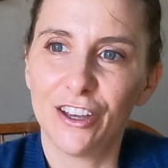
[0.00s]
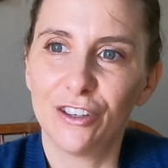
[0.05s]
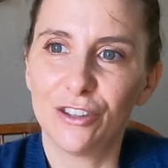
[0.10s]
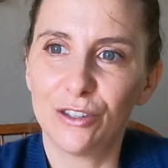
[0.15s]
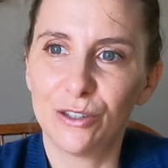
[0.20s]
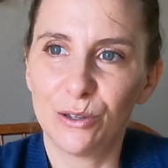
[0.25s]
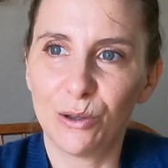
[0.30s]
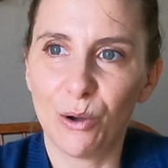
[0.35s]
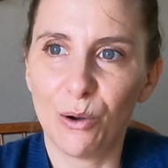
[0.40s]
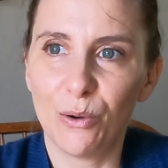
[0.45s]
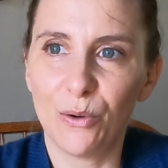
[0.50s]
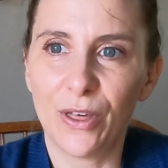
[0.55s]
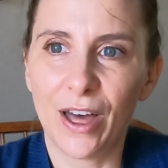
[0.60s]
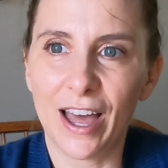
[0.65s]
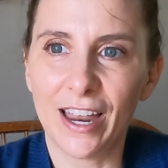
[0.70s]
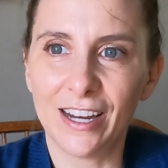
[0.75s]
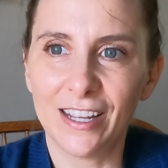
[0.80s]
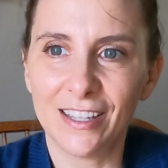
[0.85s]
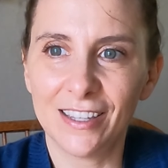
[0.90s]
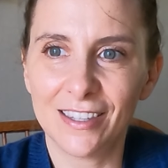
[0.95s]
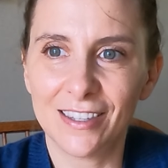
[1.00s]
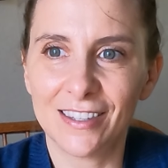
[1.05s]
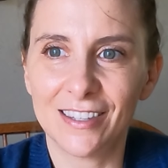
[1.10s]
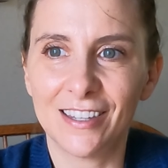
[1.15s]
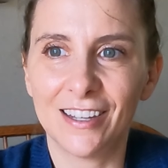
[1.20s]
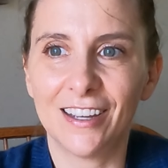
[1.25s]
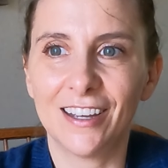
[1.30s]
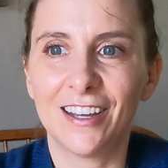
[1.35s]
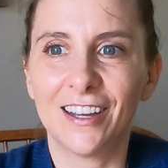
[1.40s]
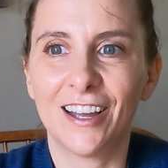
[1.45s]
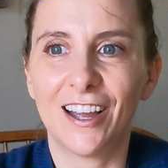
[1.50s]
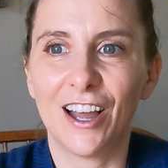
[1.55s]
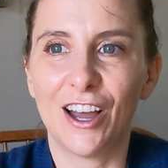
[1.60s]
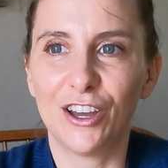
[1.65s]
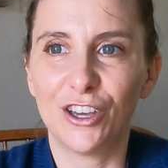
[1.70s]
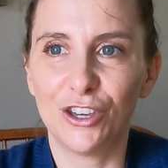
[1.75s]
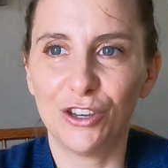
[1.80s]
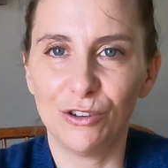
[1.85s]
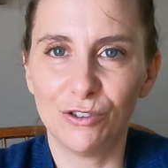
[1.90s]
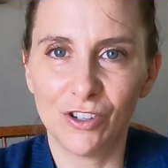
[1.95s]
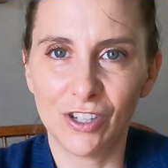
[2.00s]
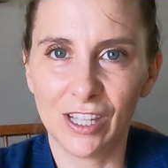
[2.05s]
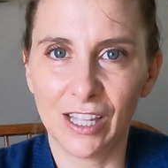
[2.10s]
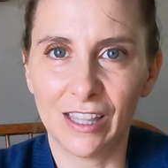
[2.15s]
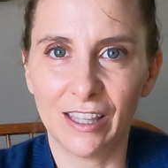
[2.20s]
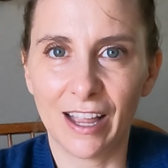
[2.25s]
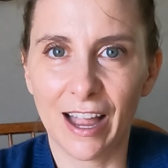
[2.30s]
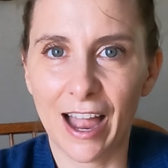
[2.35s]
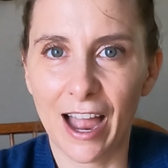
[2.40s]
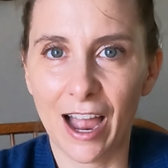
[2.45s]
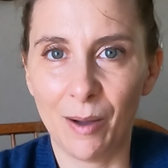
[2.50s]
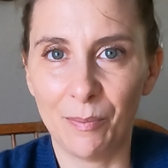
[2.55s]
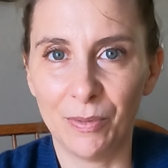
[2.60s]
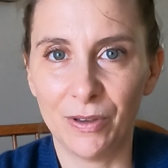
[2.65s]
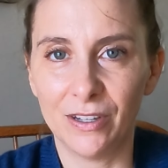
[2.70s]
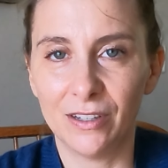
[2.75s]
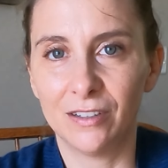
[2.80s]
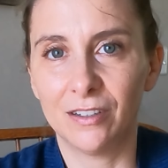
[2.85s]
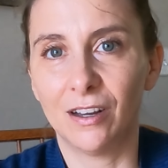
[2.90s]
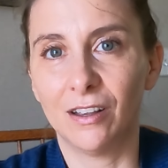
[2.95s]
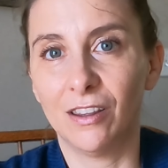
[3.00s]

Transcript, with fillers: So that is a huge thing that happened